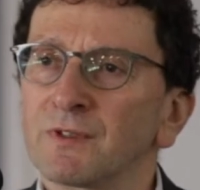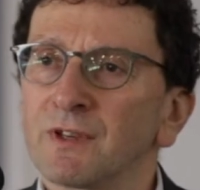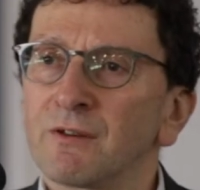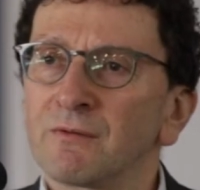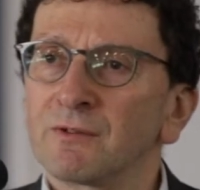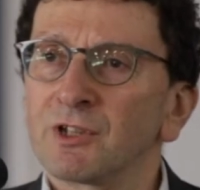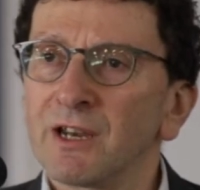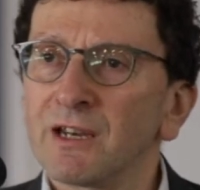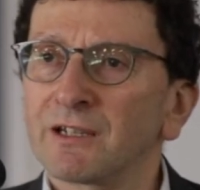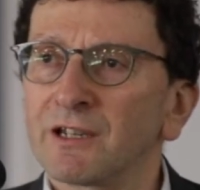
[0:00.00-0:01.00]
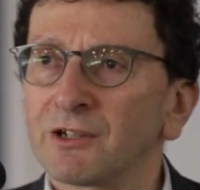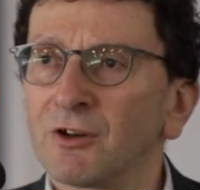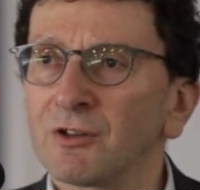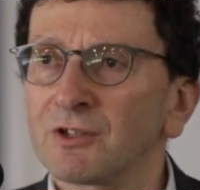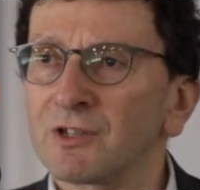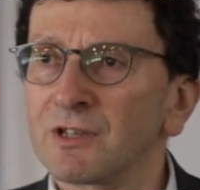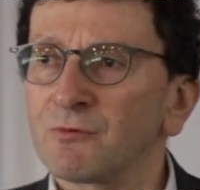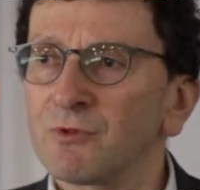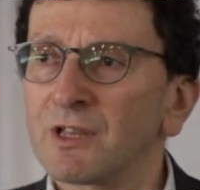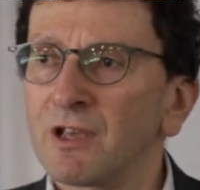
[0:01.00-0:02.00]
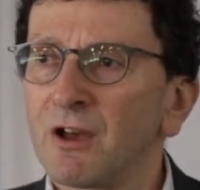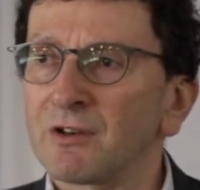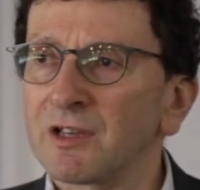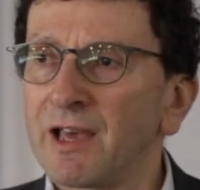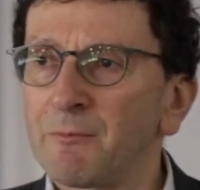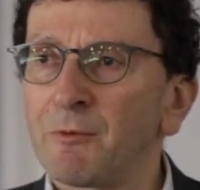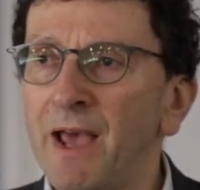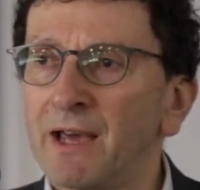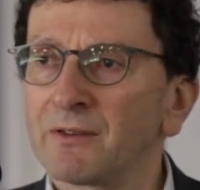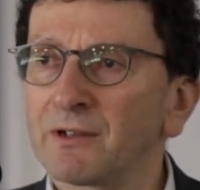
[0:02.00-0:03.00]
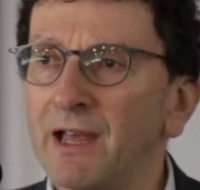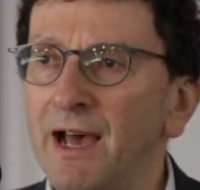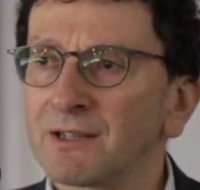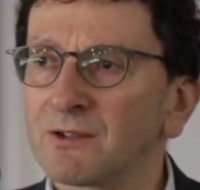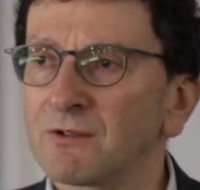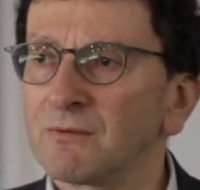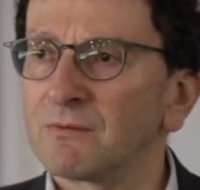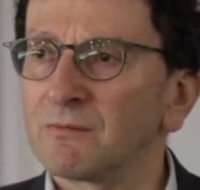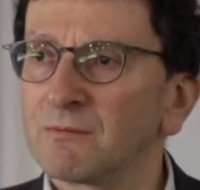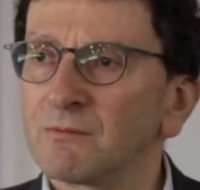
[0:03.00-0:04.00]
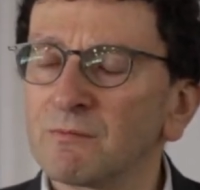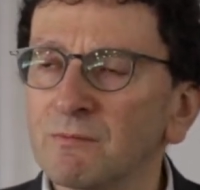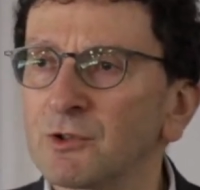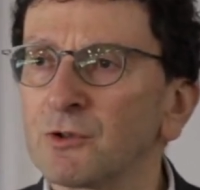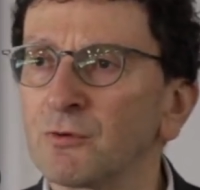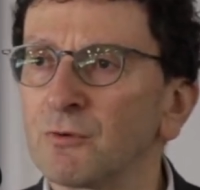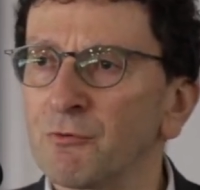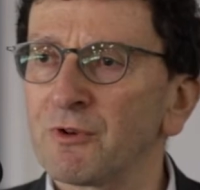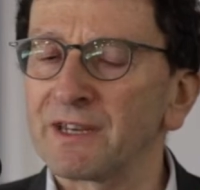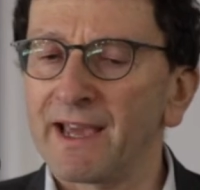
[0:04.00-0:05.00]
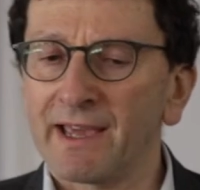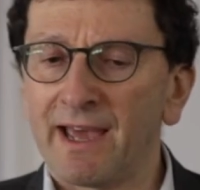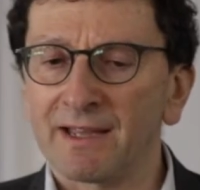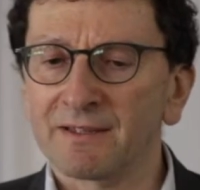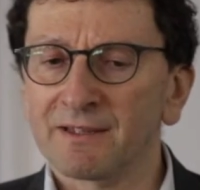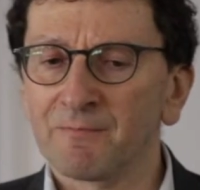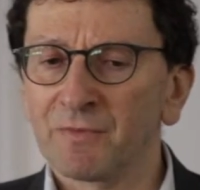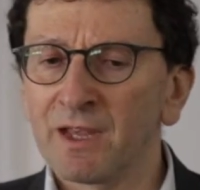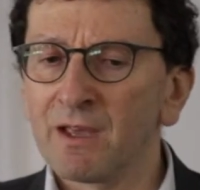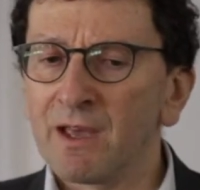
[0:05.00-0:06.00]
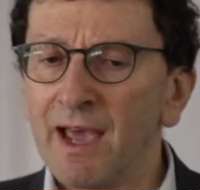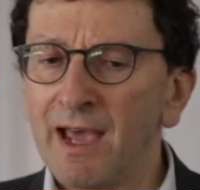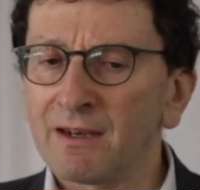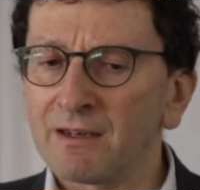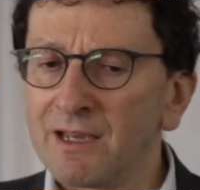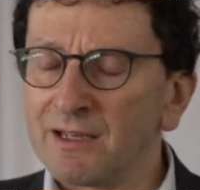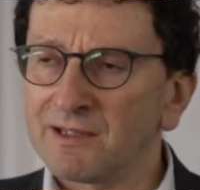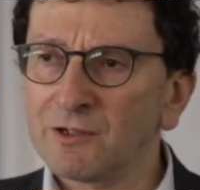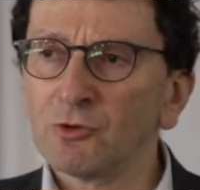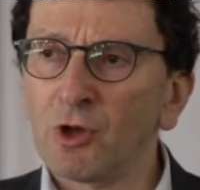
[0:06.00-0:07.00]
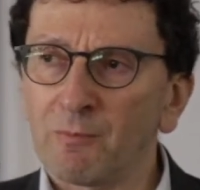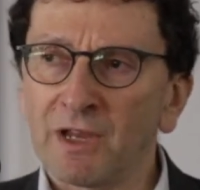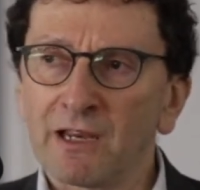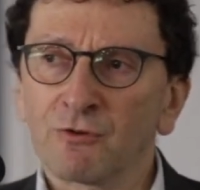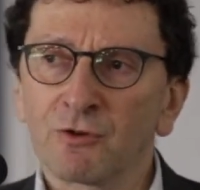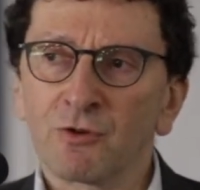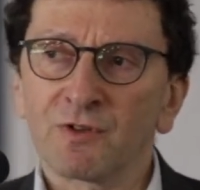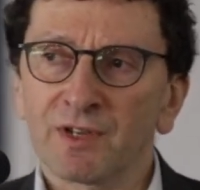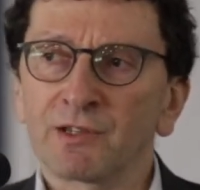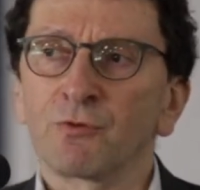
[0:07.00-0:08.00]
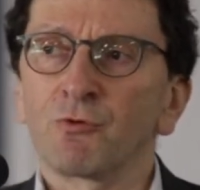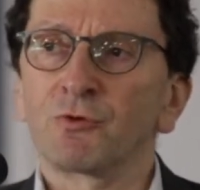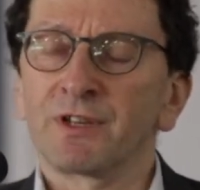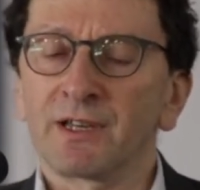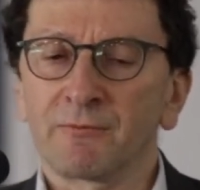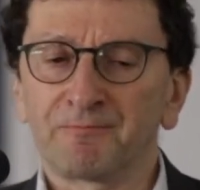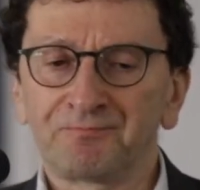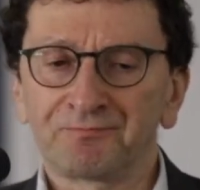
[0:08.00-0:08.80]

So genetic technology has really only come about in the last 2-3 decades, and it's still not been introduced as a routine.